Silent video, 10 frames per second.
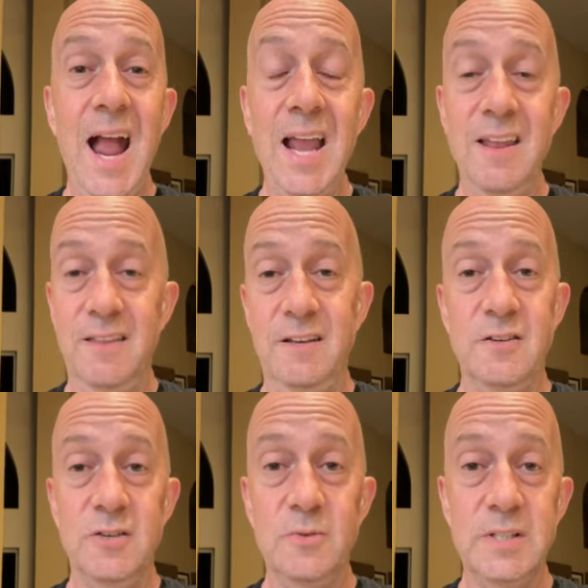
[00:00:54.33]
anything to
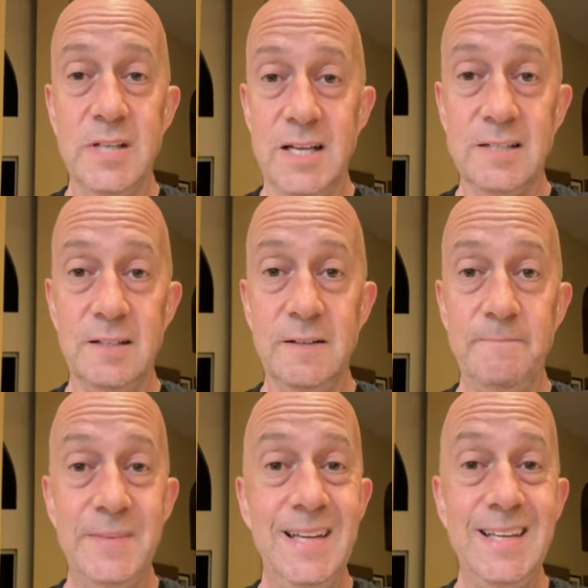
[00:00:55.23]
do with Tesla.
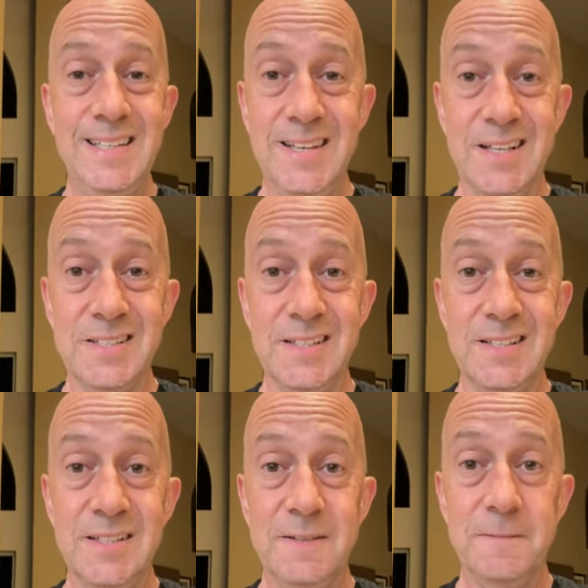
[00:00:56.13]
It doesn't.